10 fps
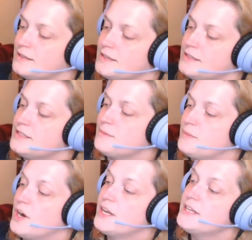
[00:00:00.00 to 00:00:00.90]
To
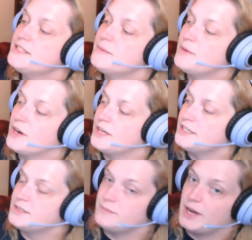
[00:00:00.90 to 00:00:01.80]
market, to
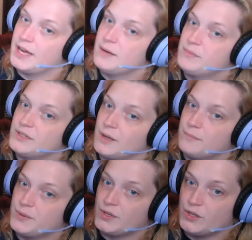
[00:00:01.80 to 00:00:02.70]
buy a plump
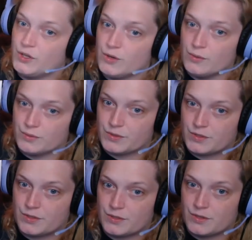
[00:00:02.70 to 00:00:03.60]
goose.